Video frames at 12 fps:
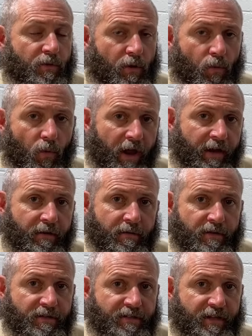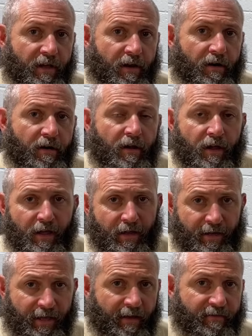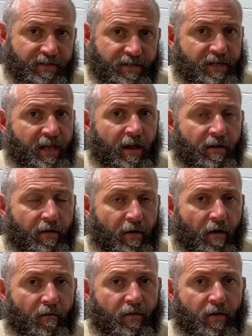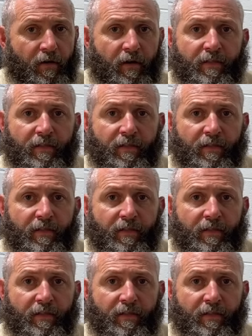We were waiting on the seller to give us a counter offer.